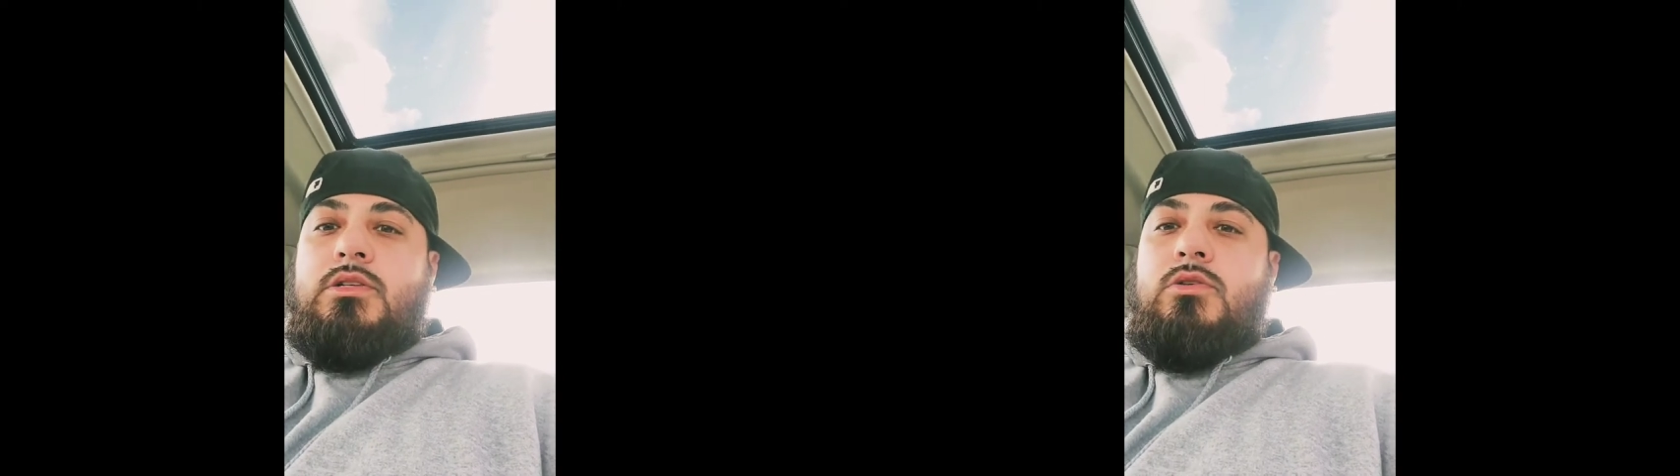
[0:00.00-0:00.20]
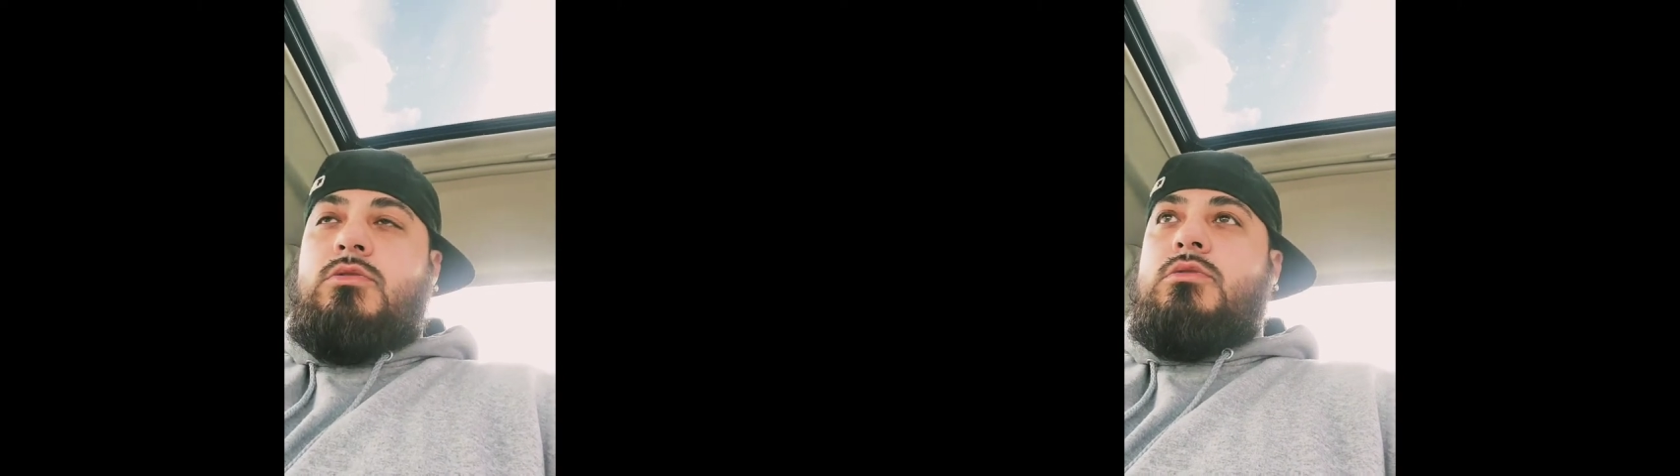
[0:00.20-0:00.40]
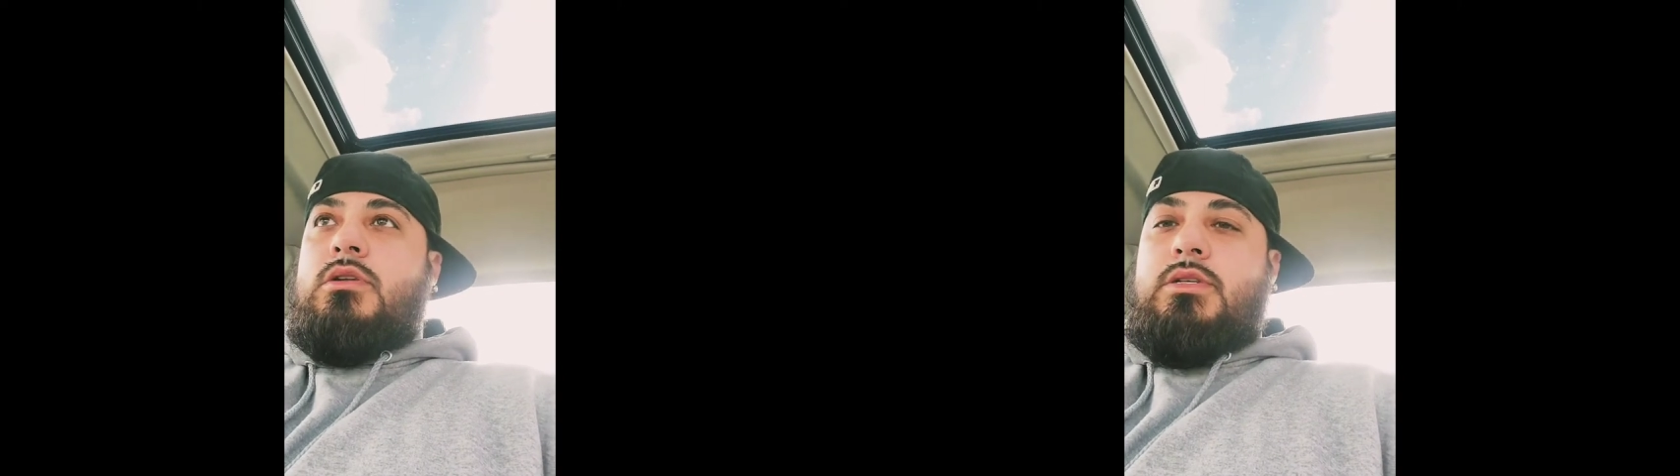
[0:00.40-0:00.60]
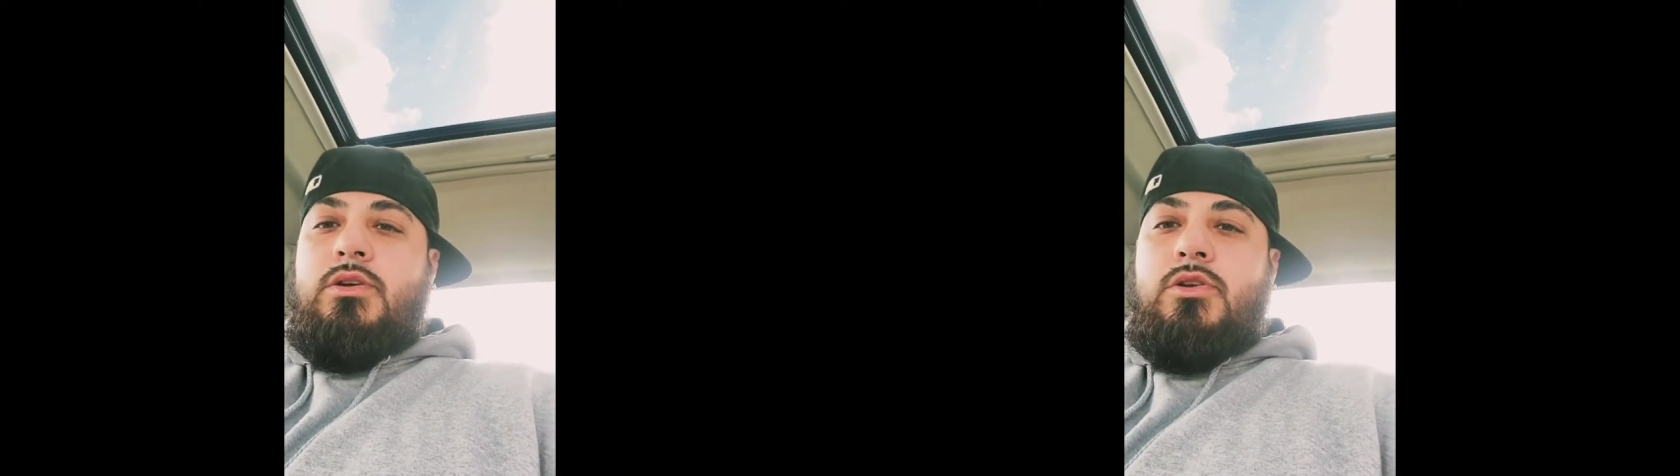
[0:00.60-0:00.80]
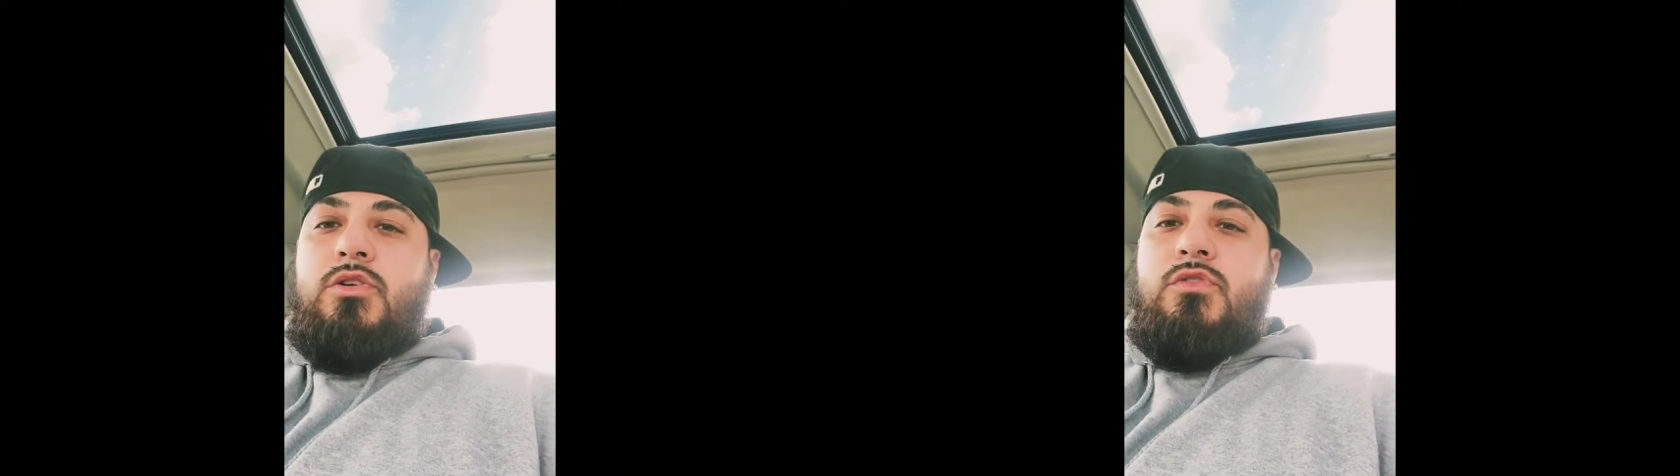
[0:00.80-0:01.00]
go
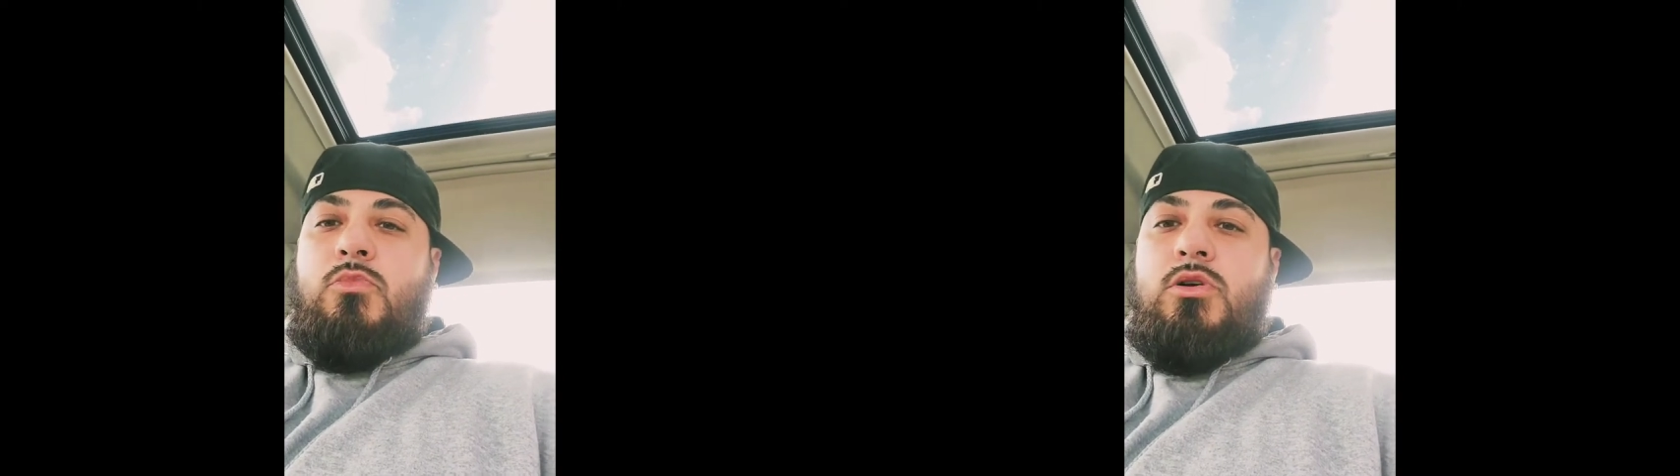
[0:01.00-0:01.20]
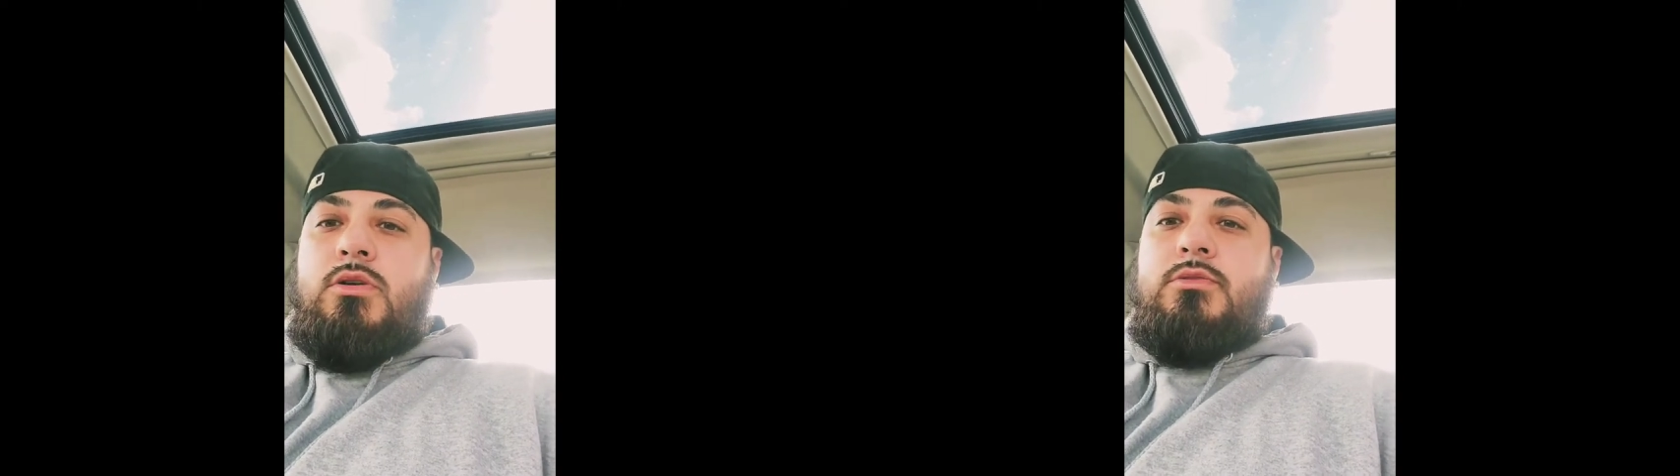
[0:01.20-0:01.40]
continue to look for more.